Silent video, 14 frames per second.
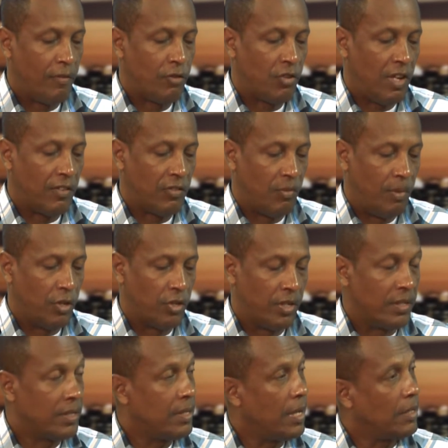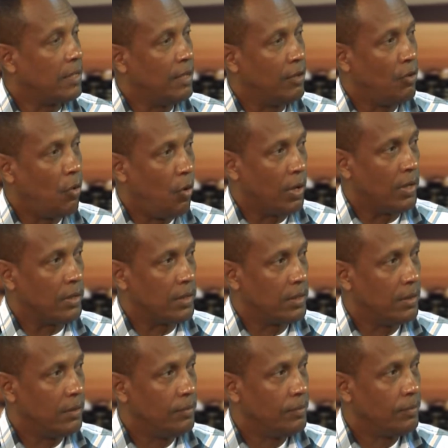Transformation started in August
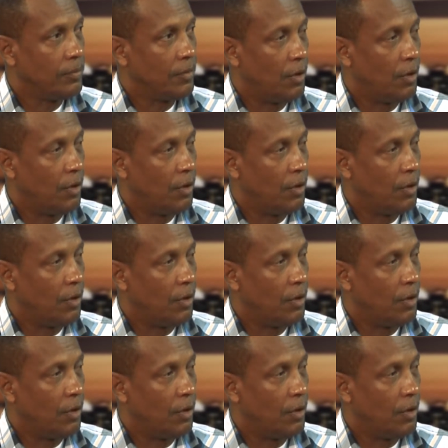yes.